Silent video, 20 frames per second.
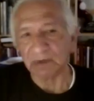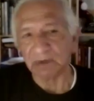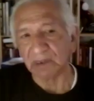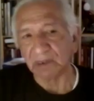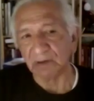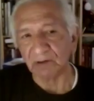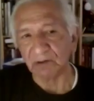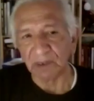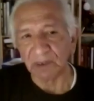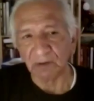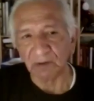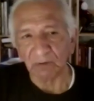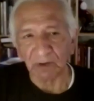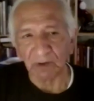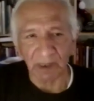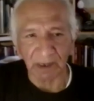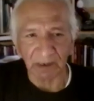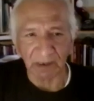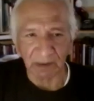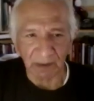and they
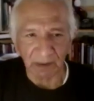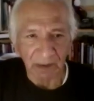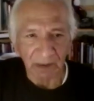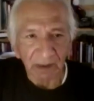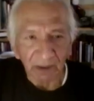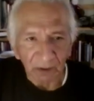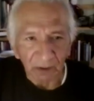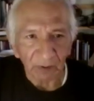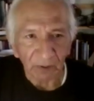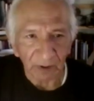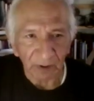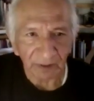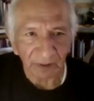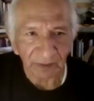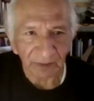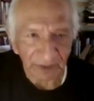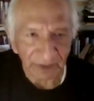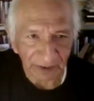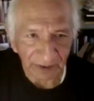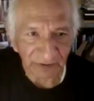were like,
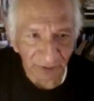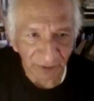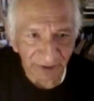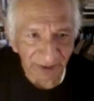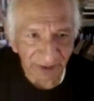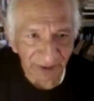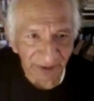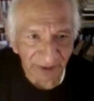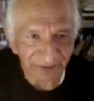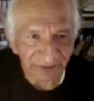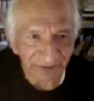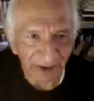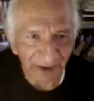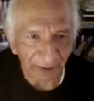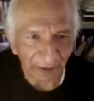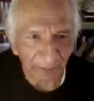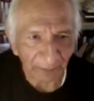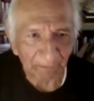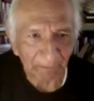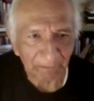well, that's what they
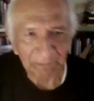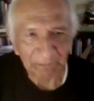say.